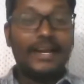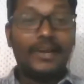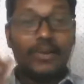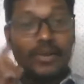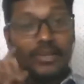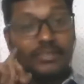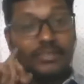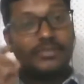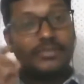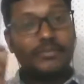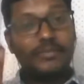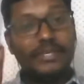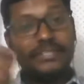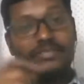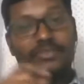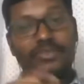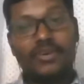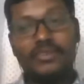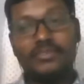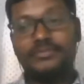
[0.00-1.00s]
and also
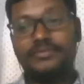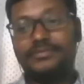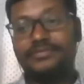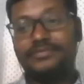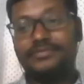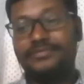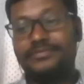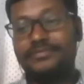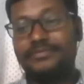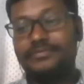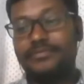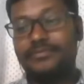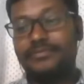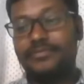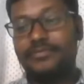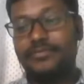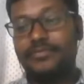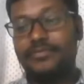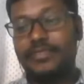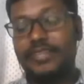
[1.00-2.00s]
based on
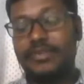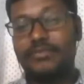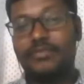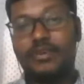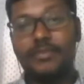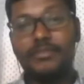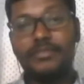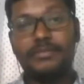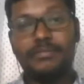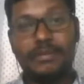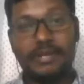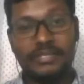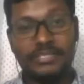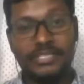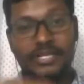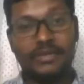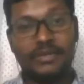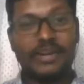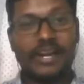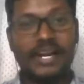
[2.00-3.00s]
with how much
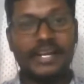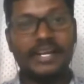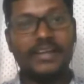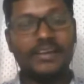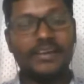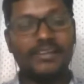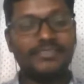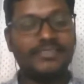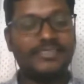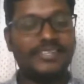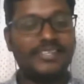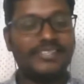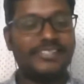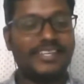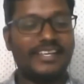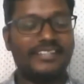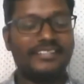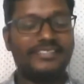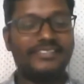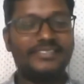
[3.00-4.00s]
pressure or writing also they
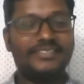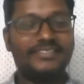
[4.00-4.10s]
say.